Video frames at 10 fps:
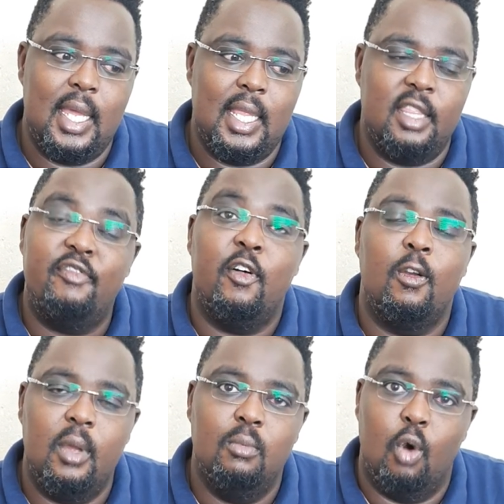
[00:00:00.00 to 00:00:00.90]
the
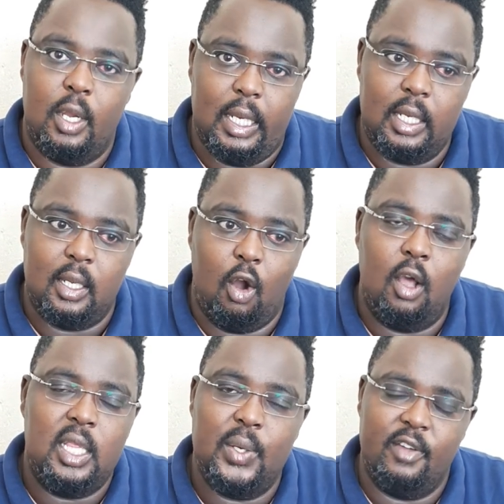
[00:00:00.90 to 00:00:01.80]
following morning
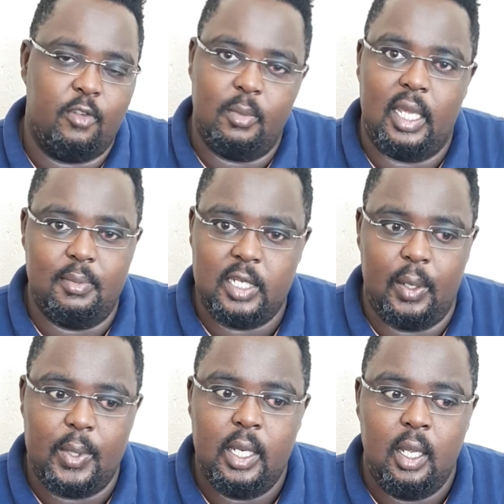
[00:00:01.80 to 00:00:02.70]
all the way from Cape Town.